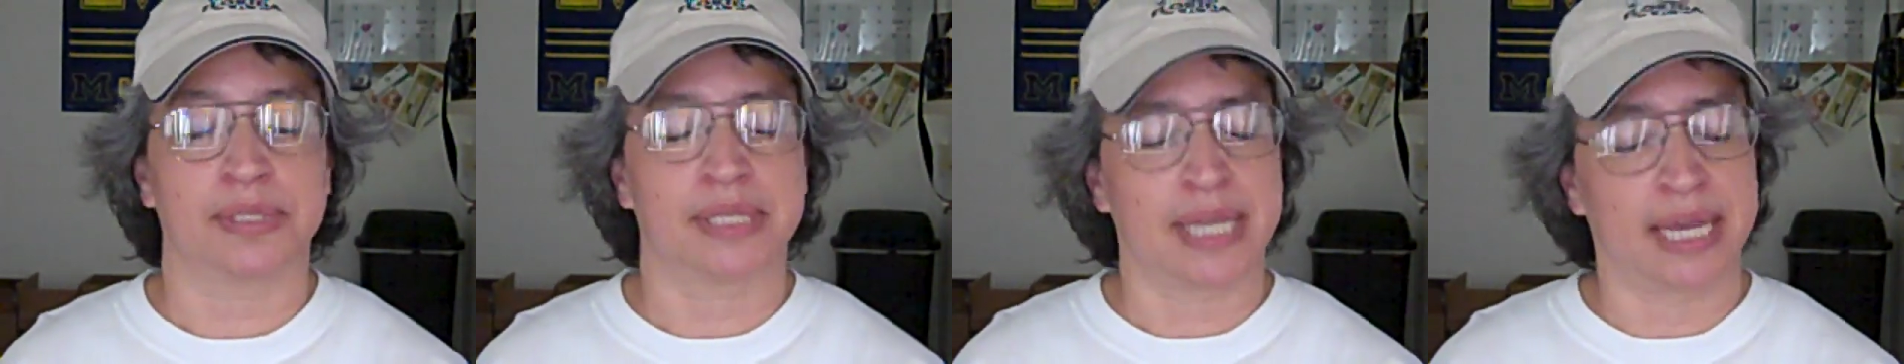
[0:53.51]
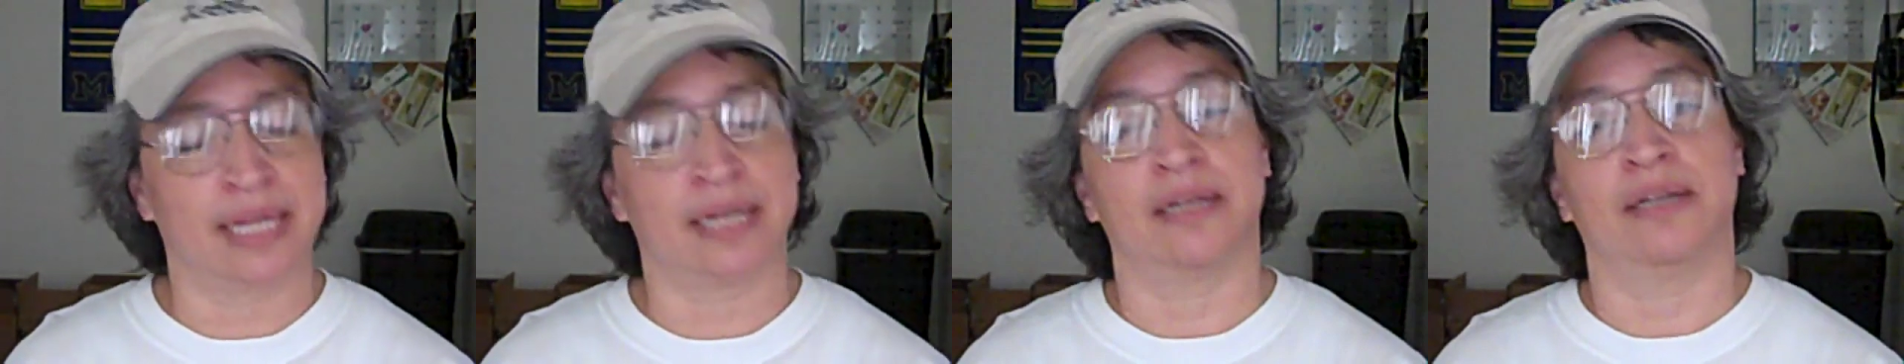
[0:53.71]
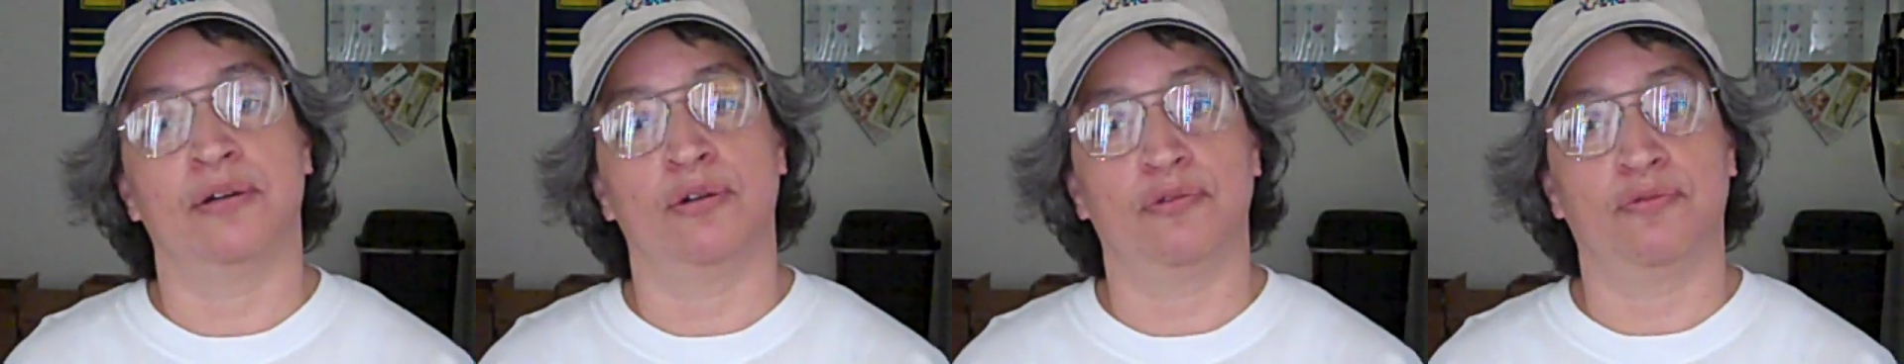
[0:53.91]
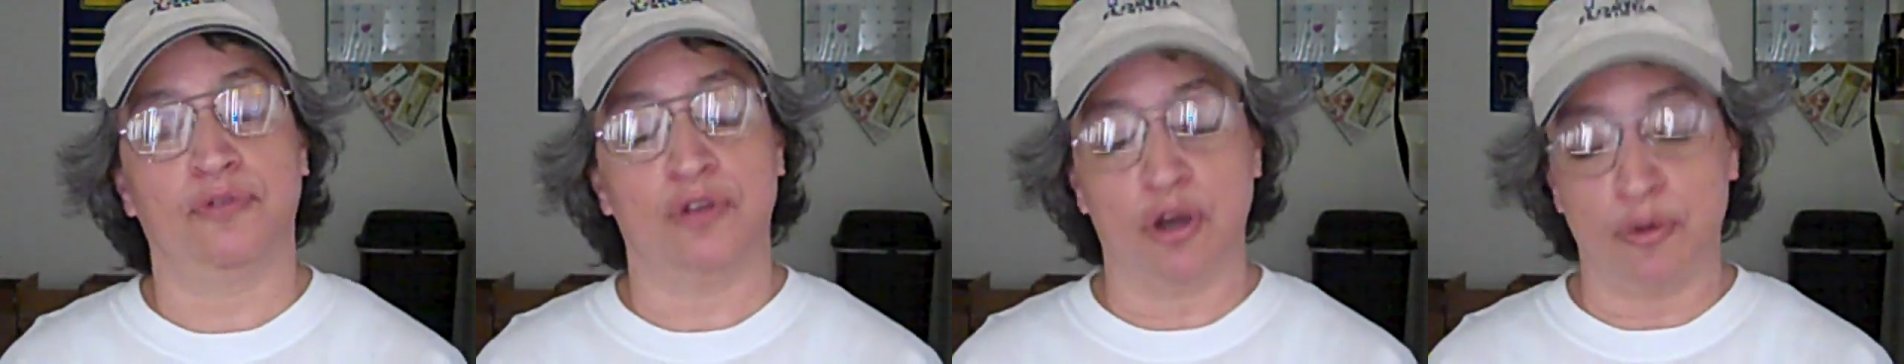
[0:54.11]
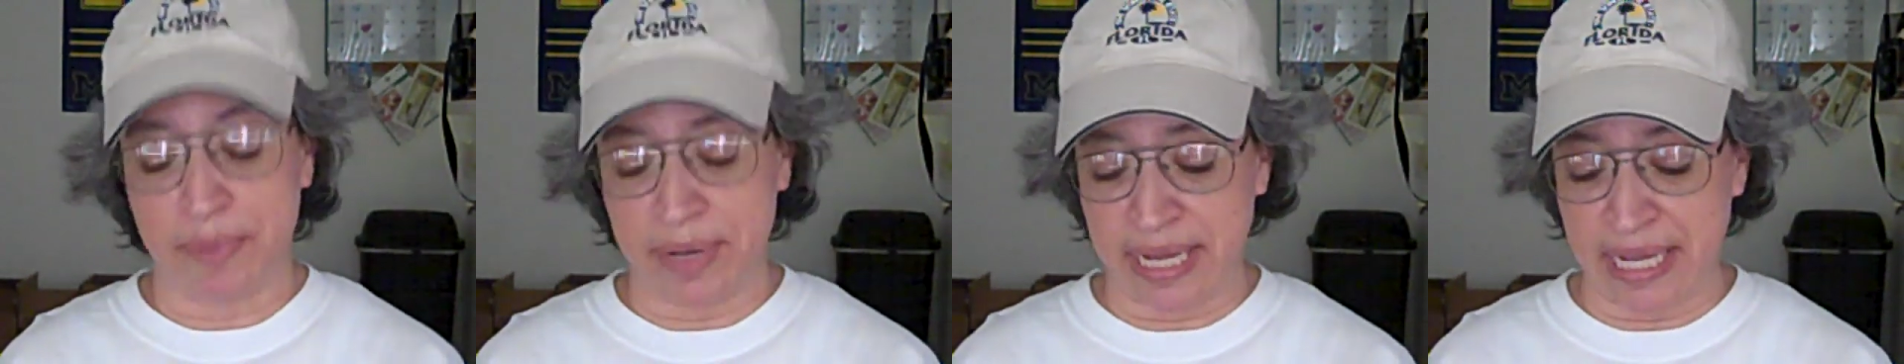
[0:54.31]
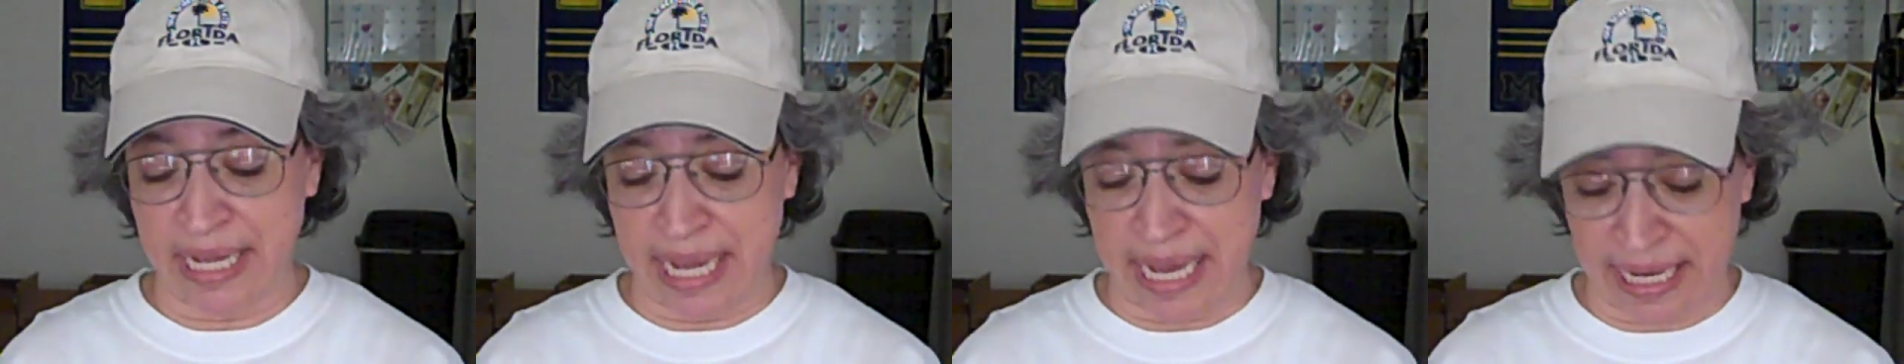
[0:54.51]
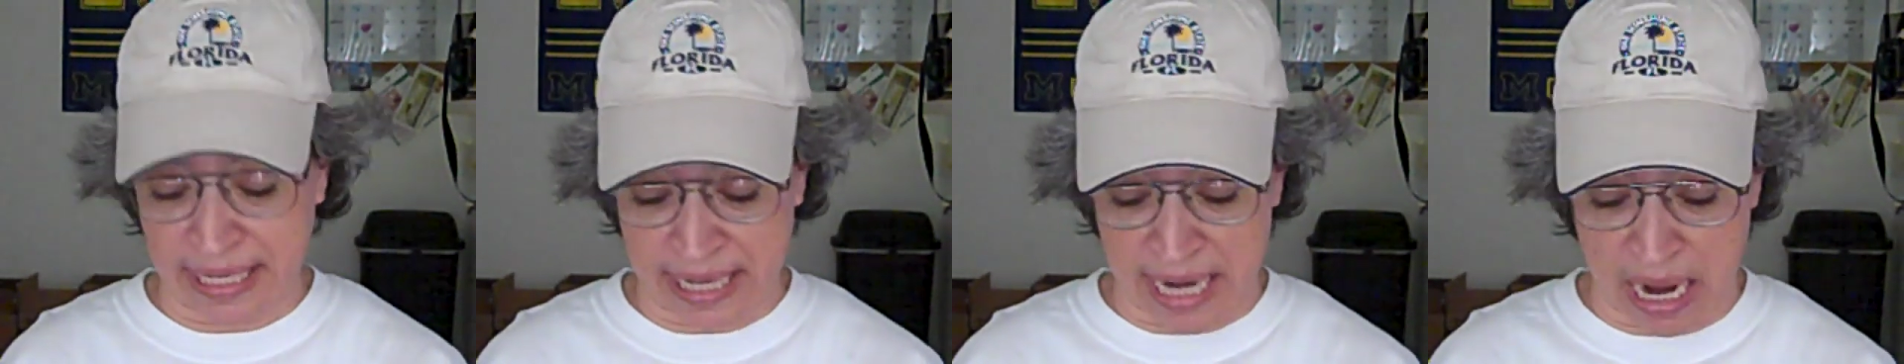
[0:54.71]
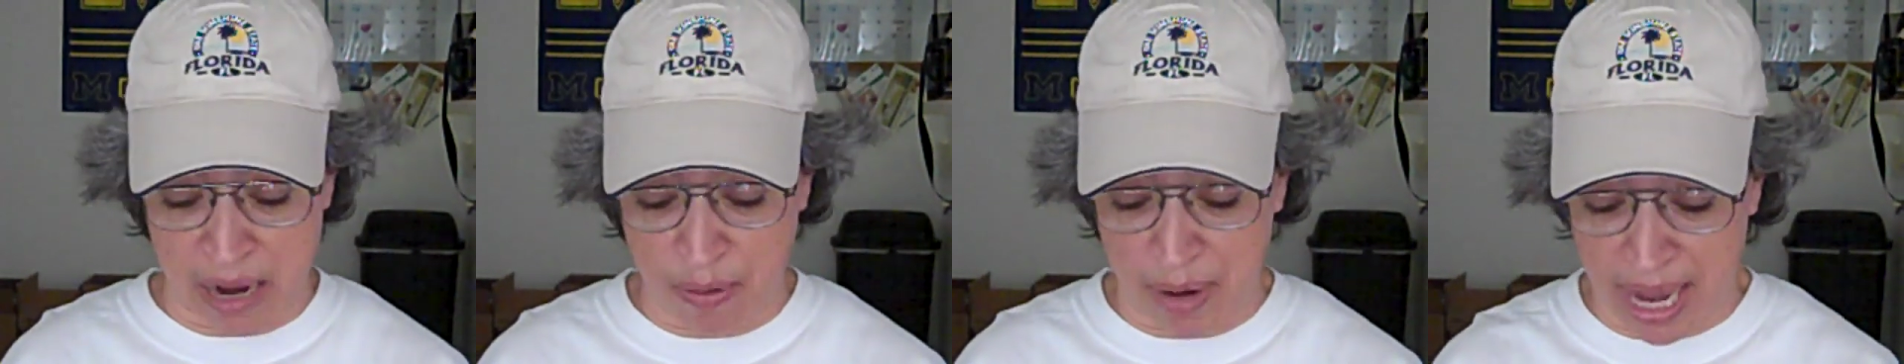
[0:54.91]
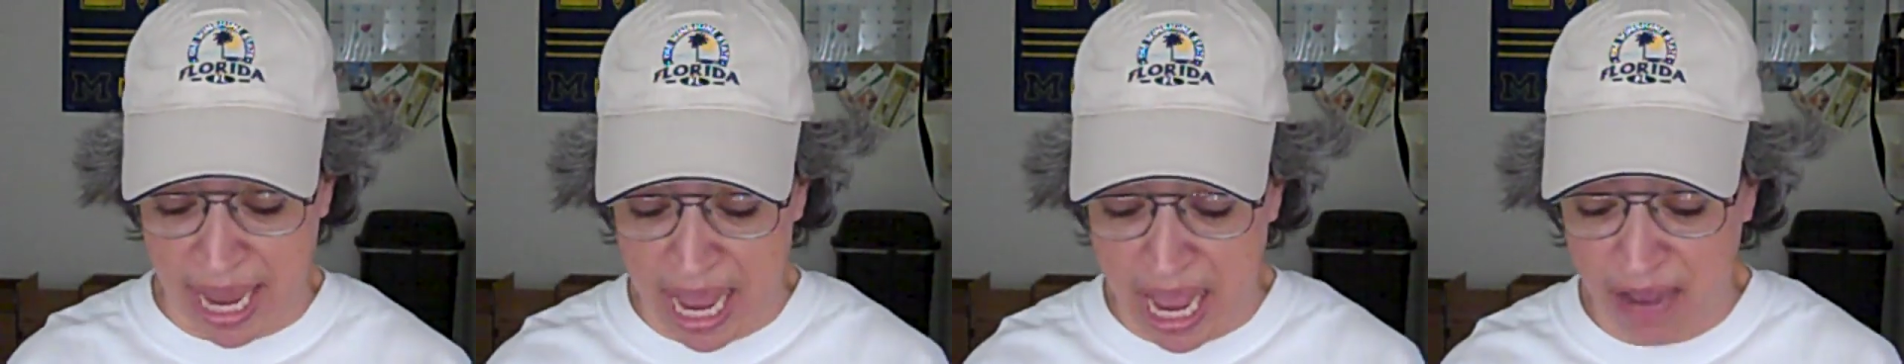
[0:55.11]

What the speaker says: was getting a new Flowbee, and now I